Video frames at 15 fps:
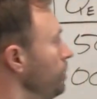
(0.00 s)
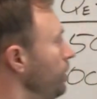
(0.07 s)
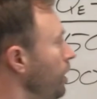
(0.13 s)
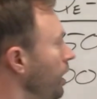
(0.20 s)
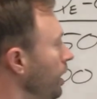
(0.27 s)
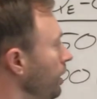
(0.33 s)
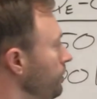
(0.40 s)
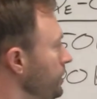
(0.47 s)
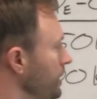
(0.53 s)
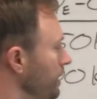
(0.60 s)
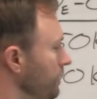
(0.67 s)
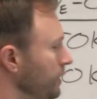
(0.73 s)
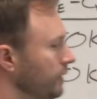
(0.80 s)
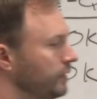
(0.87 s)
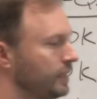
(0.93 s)
columns,
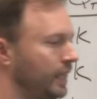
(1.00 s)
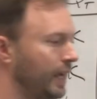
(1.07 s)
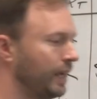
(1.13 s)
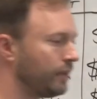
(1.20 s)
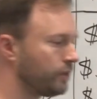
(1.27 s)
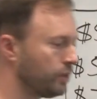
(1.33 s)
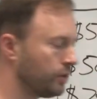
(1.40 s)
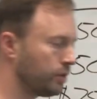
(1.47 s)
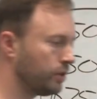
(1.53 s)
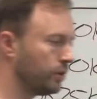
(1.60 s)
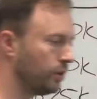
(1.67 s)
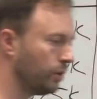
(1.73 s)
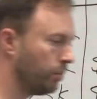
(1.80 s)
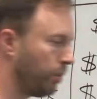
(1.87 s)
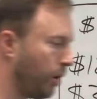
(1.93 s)
gives us the answer to
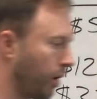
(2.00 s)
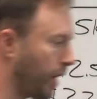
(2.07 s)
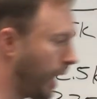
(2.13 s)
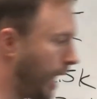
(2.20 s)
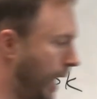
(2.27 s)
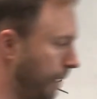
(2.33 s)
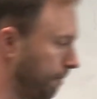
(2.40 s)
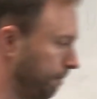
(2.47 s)
part A.